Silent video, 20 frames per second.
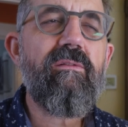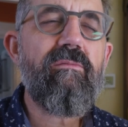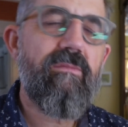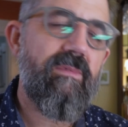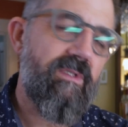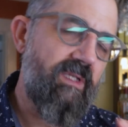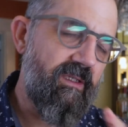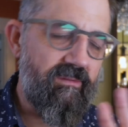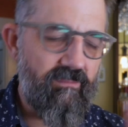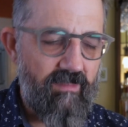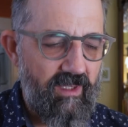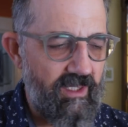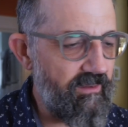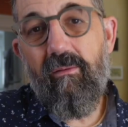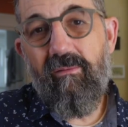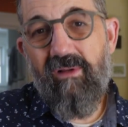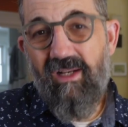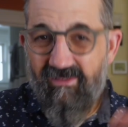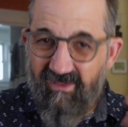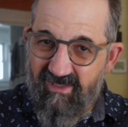it doesn't matter.
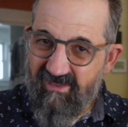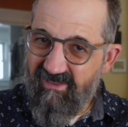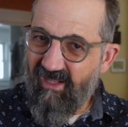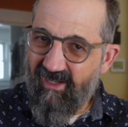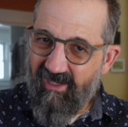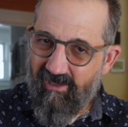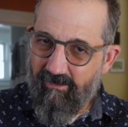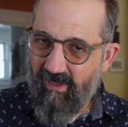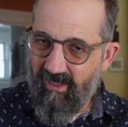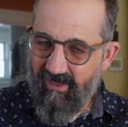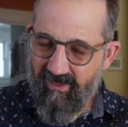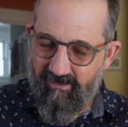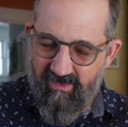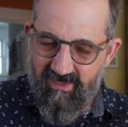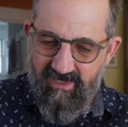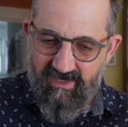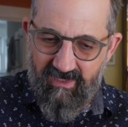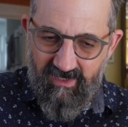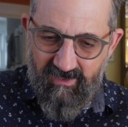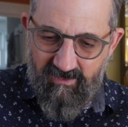I'm kind of excited about
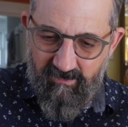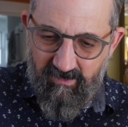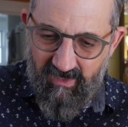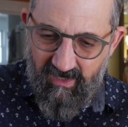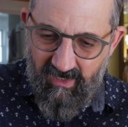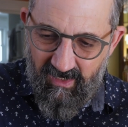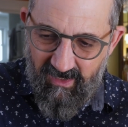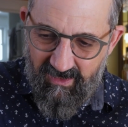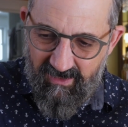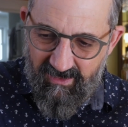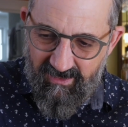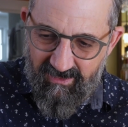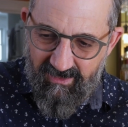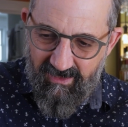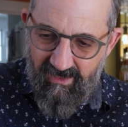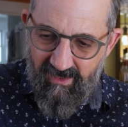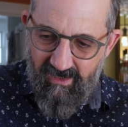hibiscus because